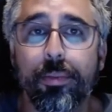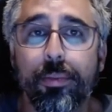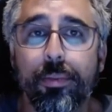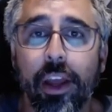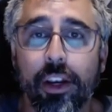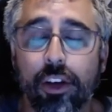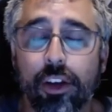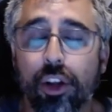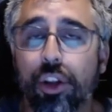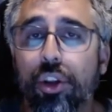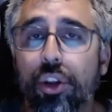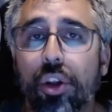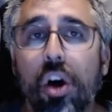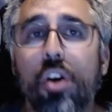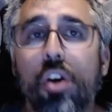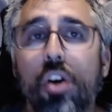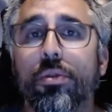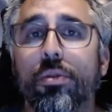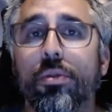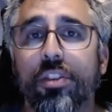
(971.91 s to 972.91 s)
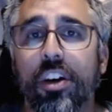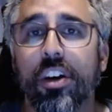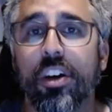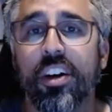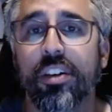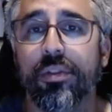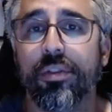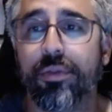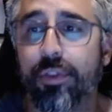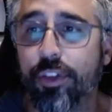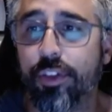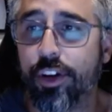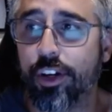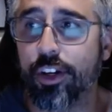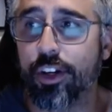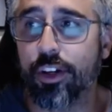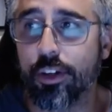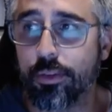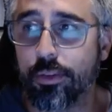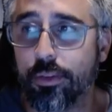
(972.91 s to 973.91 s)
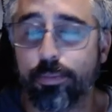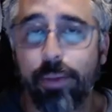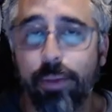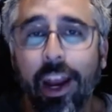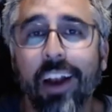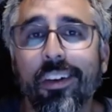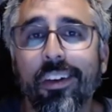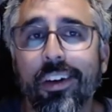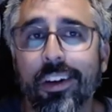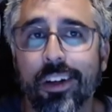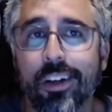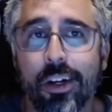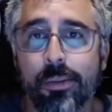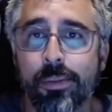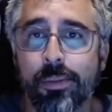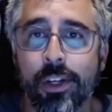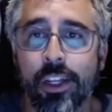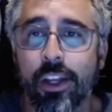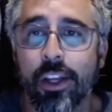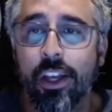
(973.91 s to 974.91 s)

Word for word: and clones of their parent company,